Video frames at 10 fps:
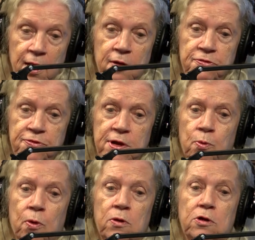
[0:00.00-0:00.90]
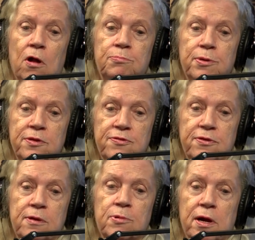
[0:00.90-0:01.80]
a sequel called Prince
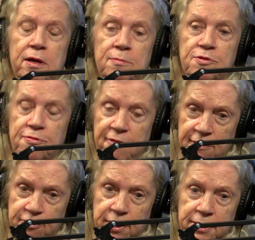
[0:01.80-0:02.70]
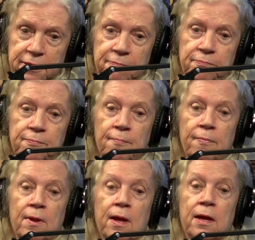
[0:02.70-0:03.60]
Ibrahim's Favorite.
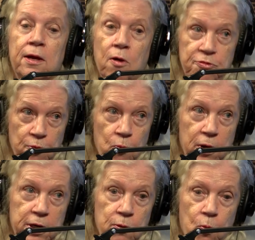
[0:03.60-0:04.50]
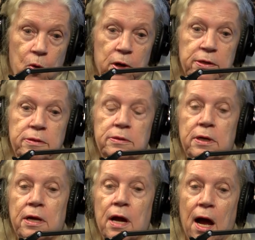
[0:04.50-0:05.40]
It also won an award.
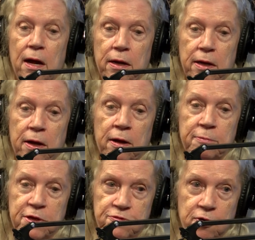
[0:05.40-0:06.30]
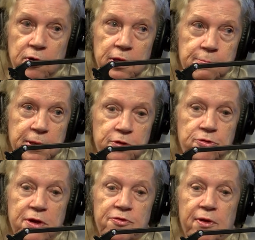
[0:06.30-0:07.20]
Um, it's currently being
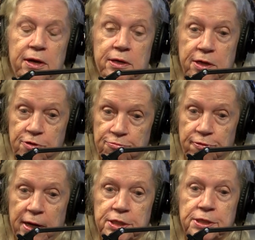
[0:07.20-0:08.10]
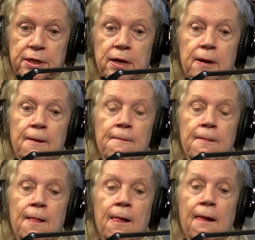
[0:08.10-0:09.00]
translated into French.
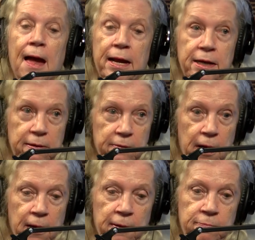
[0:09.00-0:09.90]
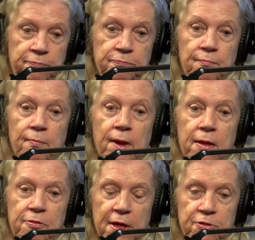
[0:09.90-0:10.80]
And um,
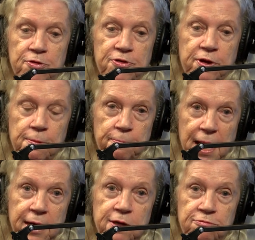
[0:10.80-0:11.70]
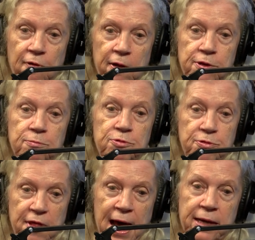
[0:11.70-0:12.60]
then there's a companion volume to
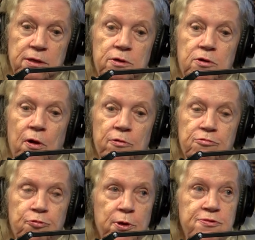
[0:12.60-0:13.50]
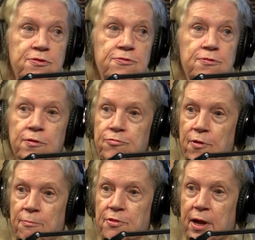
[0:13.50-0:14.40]
that called Voices
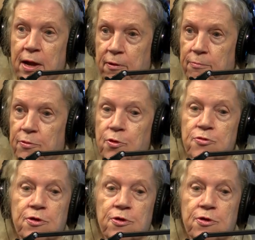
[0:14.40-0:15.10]
from the Harem. Those